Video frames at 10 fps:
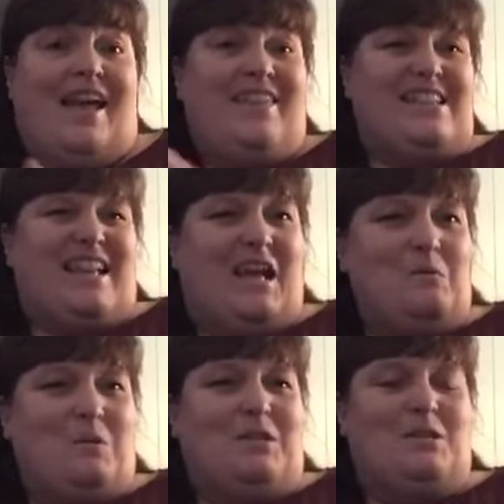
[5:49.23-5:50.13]
And that's
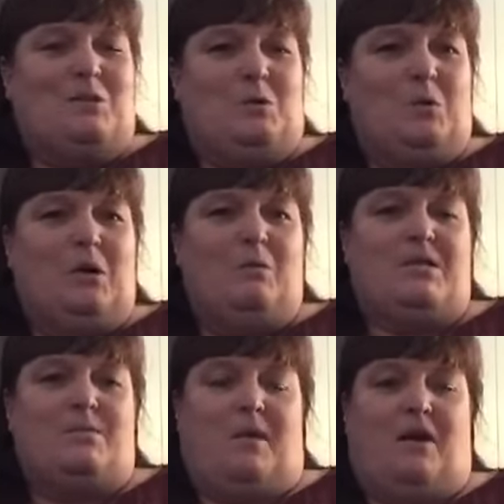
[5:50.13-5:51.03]
kind of what this story
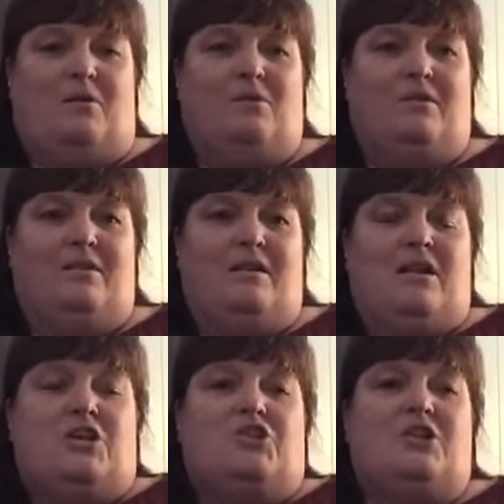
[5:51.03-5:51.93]
was about.
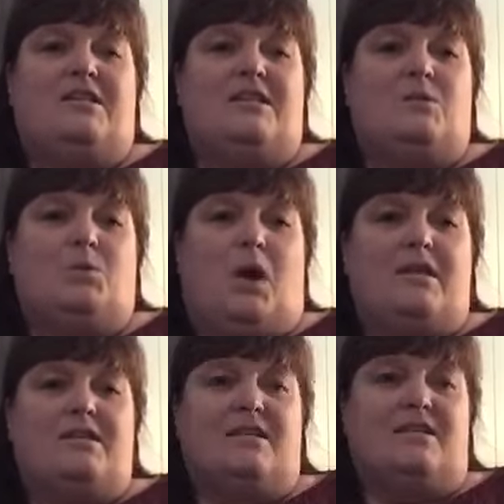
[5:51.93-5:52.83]
Jesus
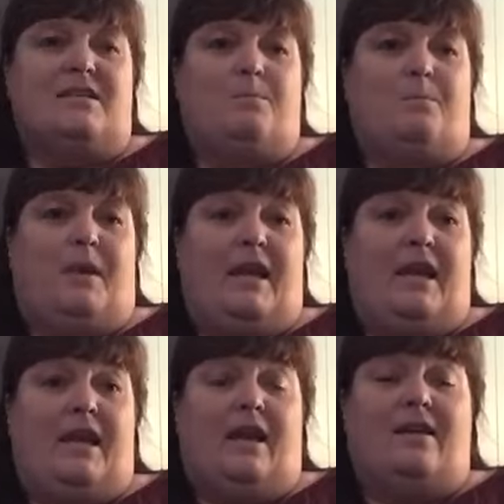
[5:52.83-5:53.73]
wants us to
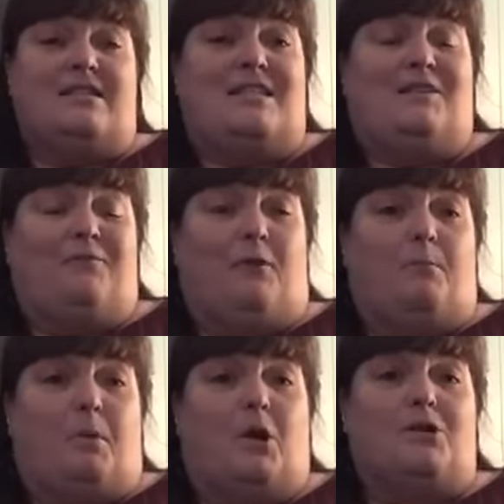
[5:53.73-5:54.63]
be a
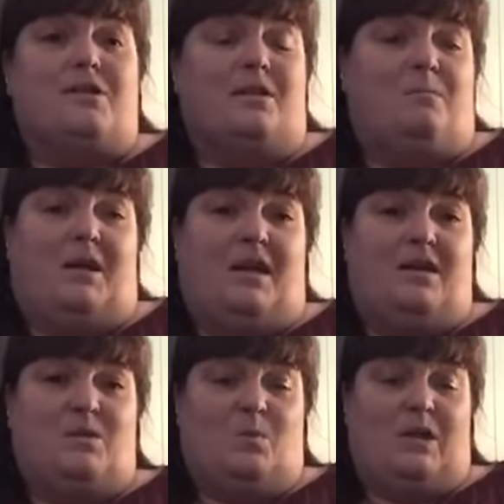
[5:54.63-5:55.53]
different person
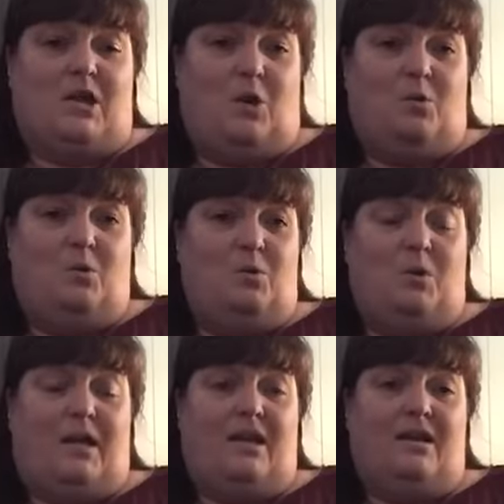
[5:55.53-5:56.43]
because we know
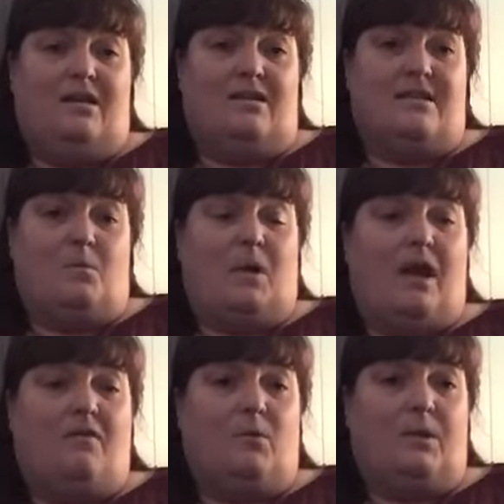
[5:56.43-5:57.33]
who he is and
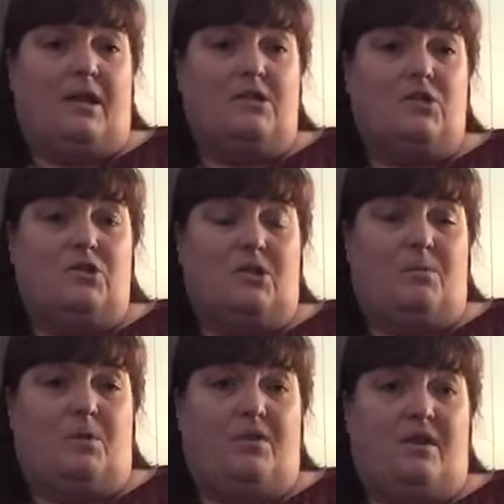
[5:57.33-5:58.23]
we have a
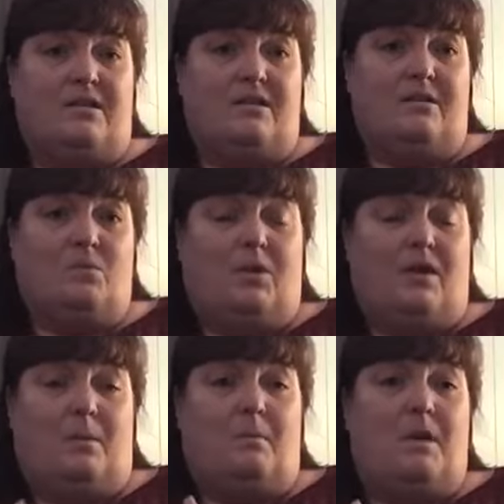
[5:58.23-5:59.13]
relationship
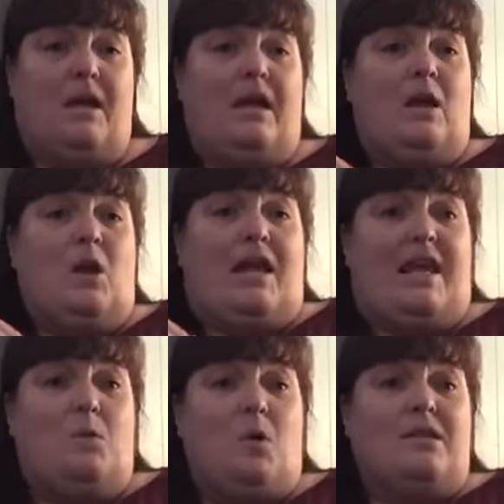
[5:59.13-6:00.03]
with him.
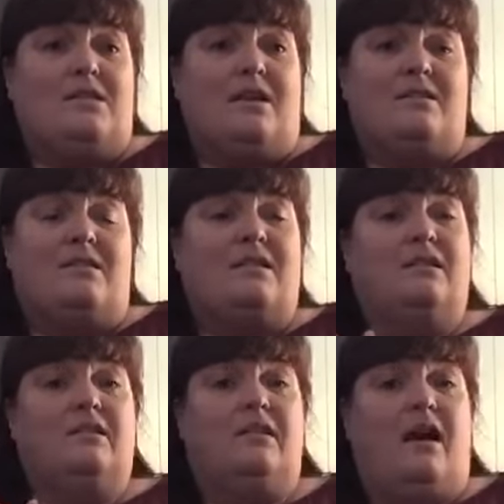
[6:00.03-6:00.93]
He wants us
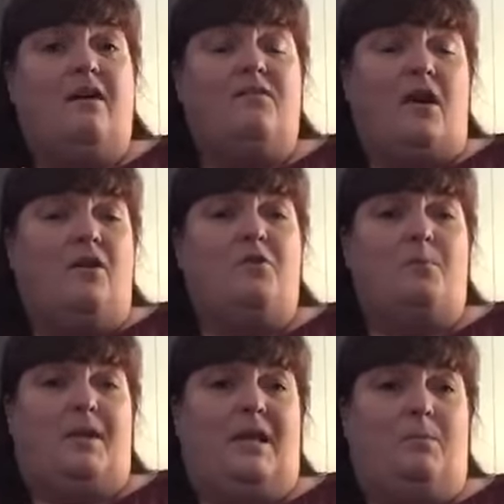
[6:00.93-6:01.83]
to love
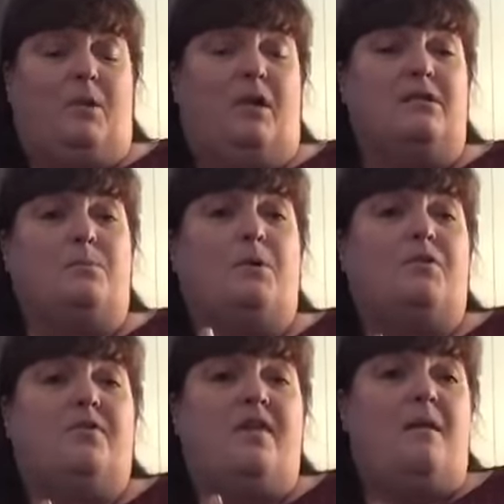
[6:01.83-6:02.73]
other people and to
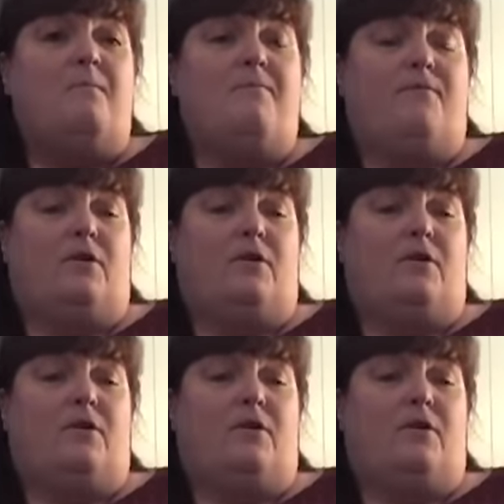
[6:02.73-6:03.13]
put them